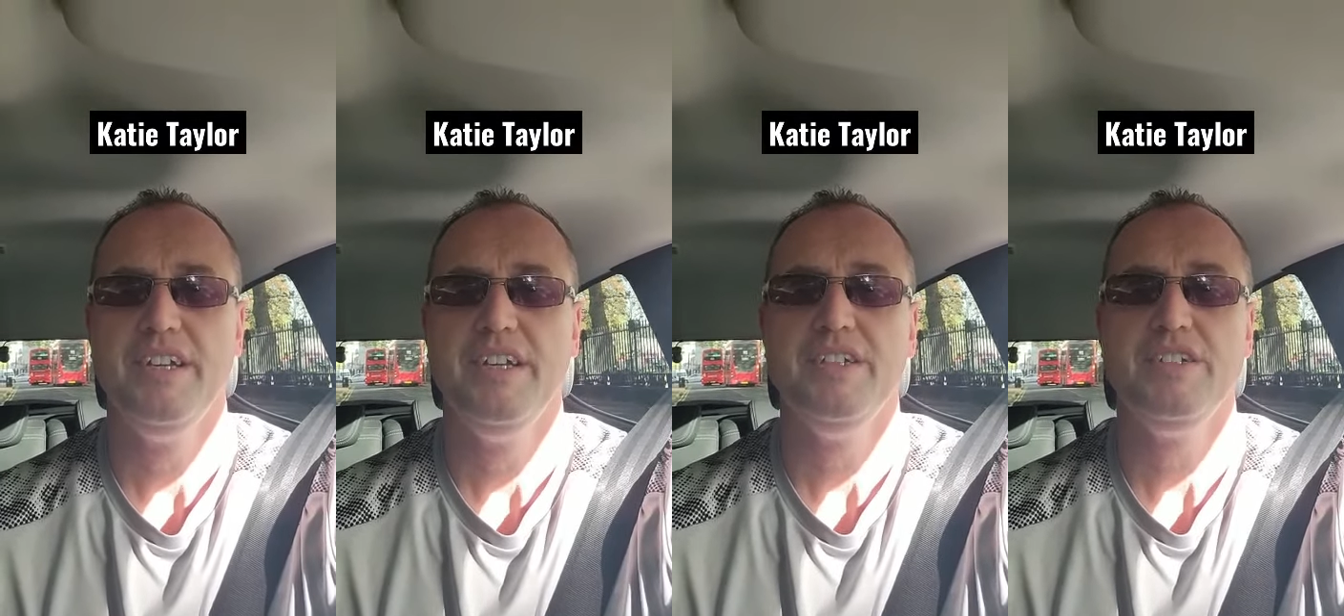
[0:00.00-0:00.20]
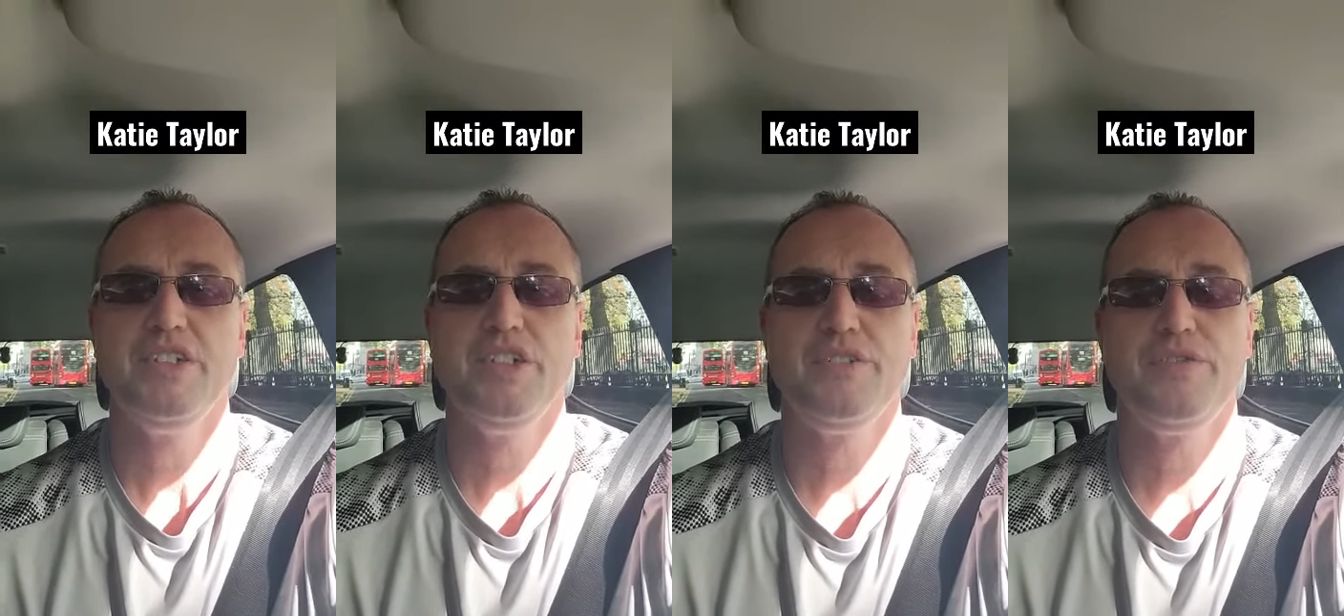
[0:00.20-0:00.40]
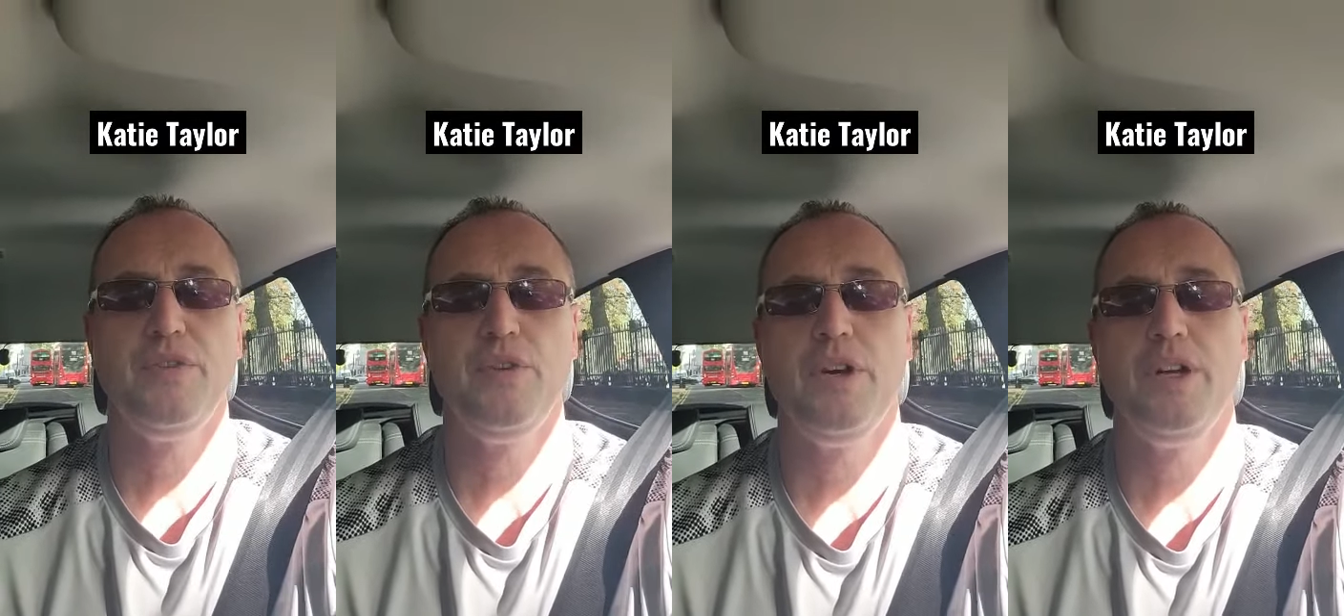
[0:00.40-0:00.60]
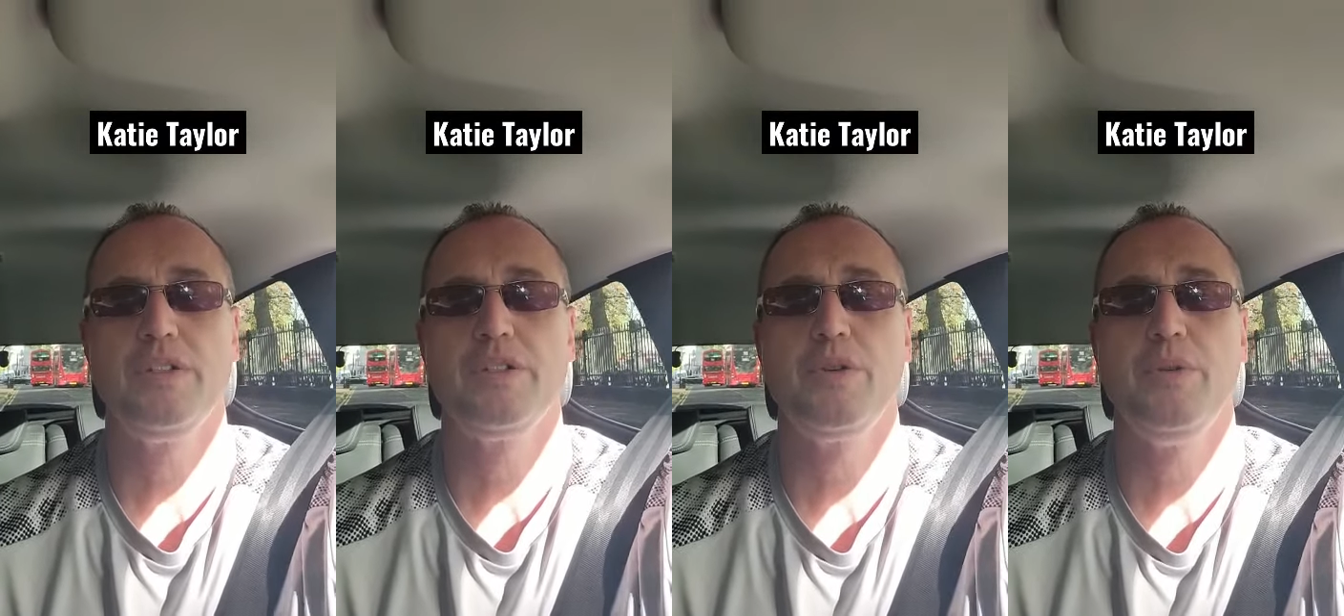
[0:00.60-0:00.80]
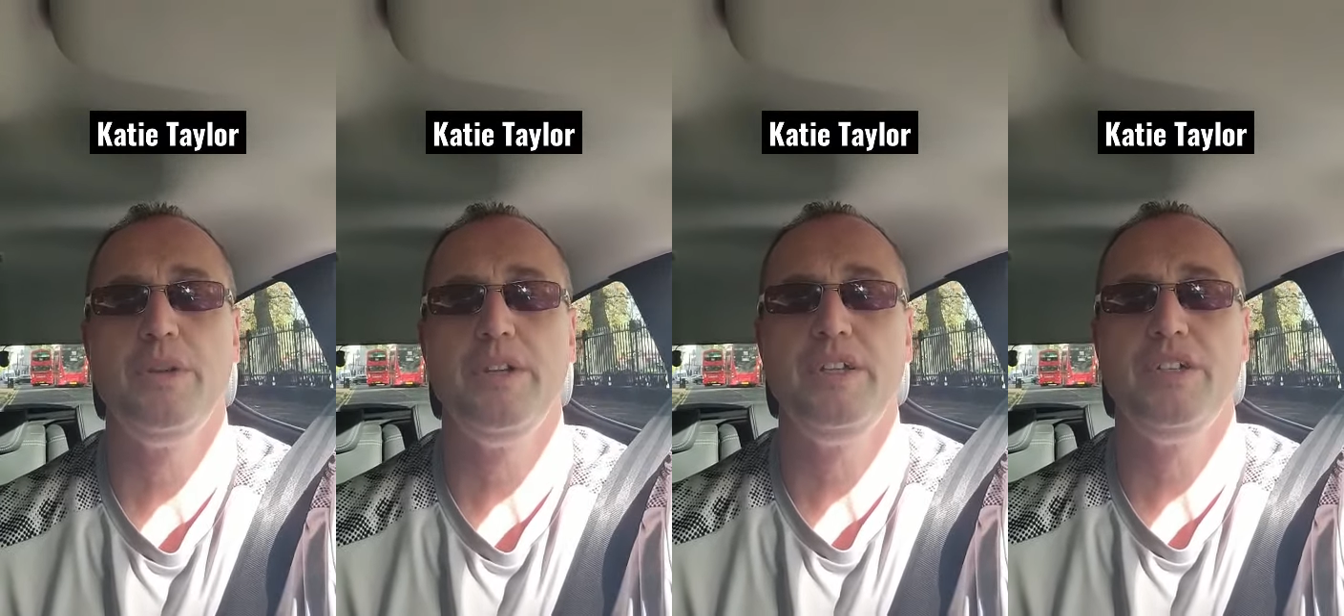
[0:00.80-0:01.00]
Just thought I'd
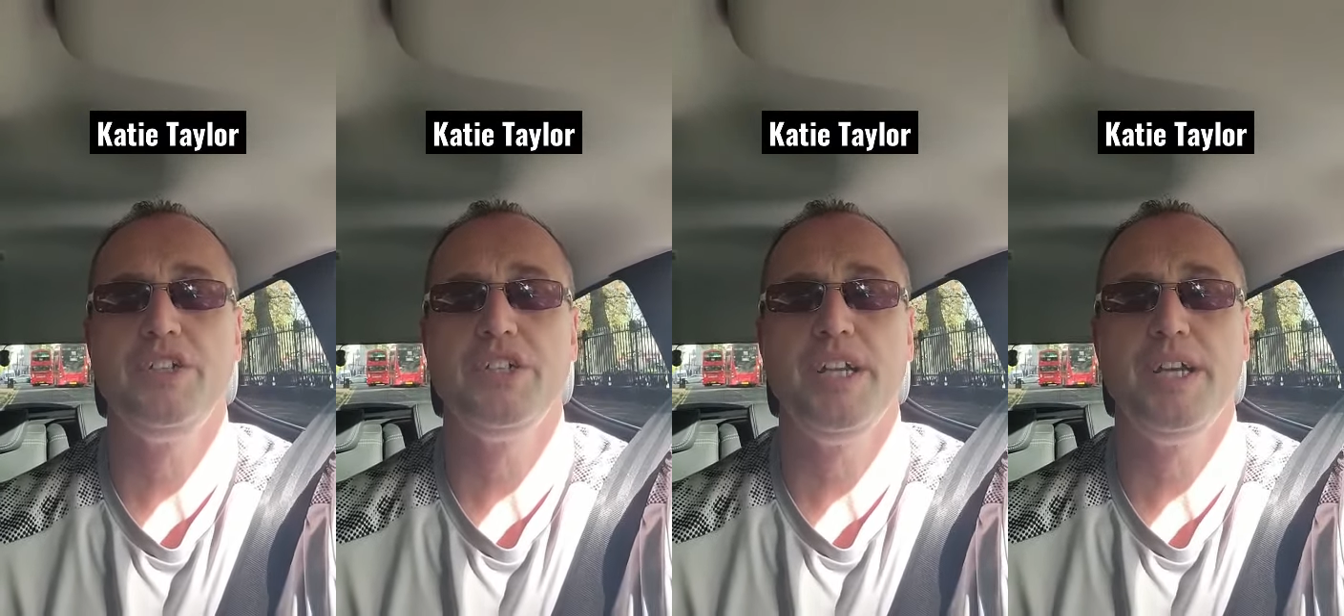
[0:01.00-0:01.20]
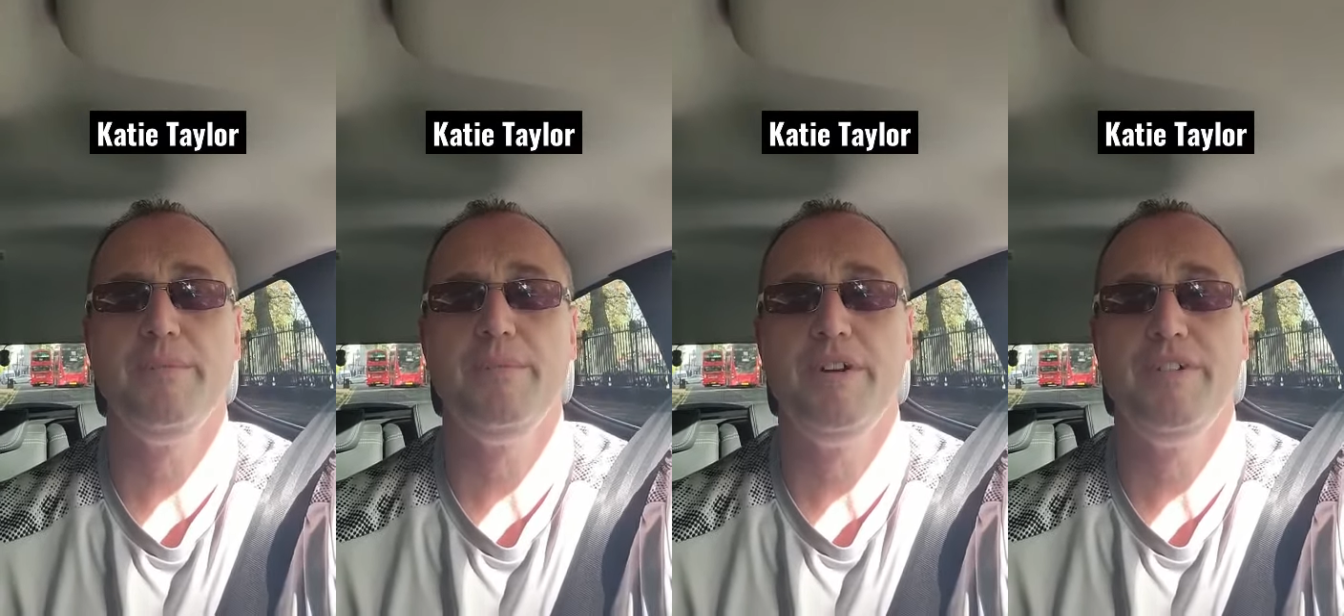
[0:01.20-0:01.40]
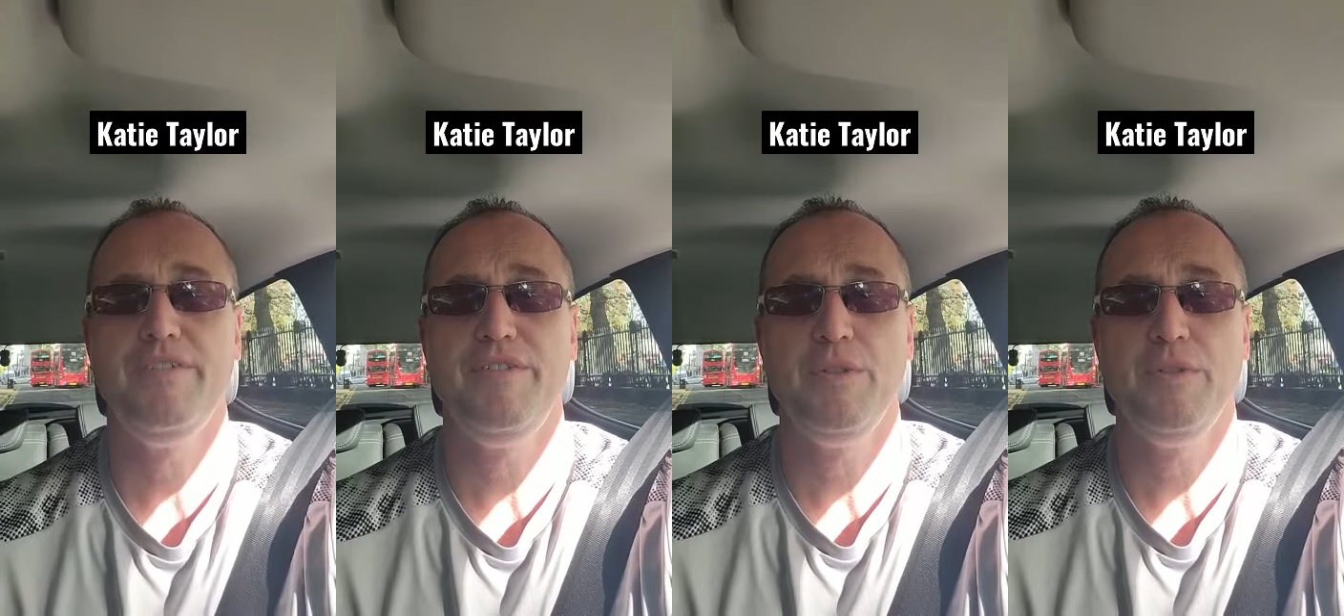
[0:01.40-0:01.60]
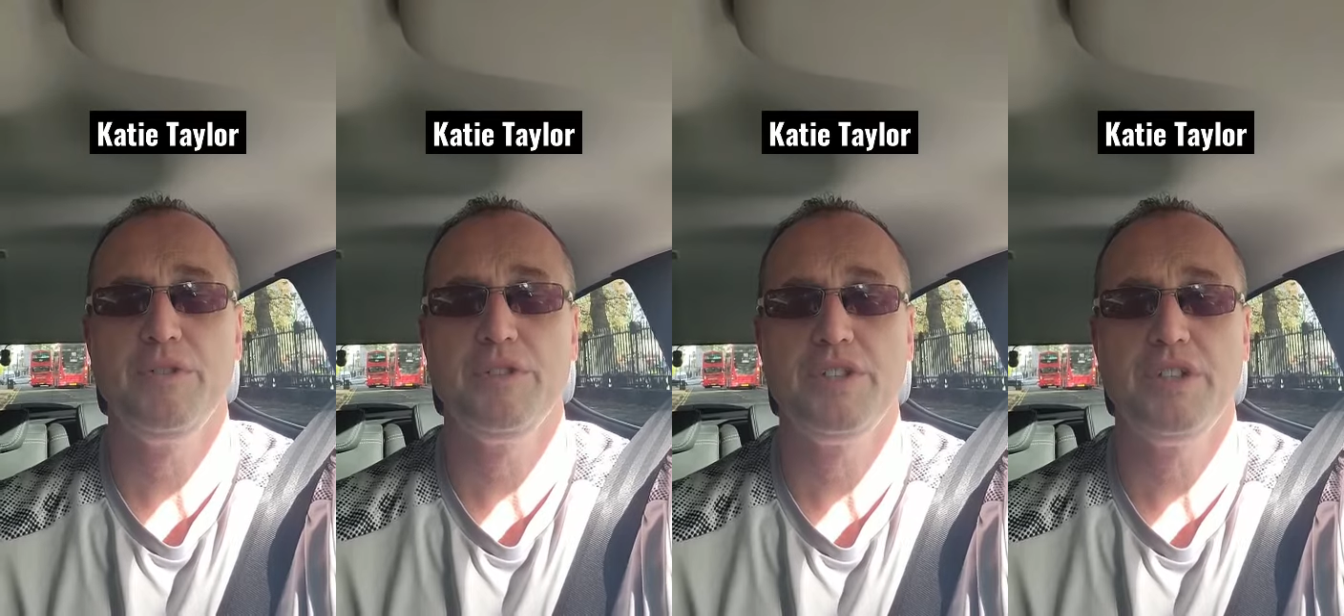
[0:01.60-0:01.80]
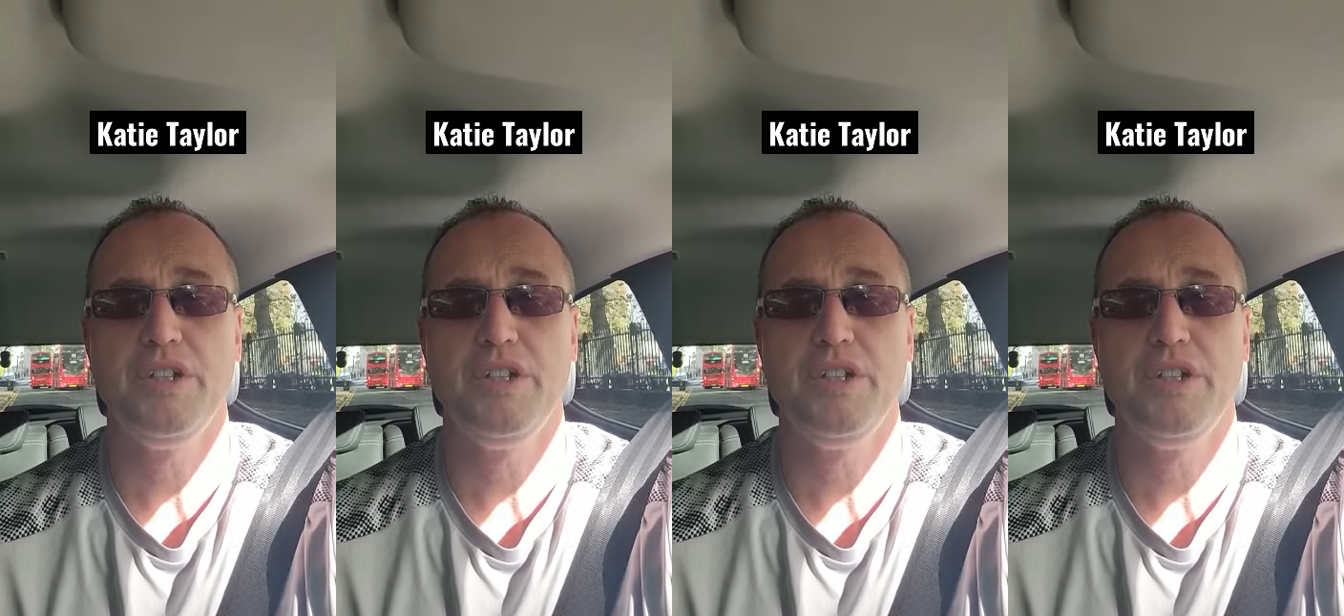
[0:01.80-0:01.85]
quickly share my thoughts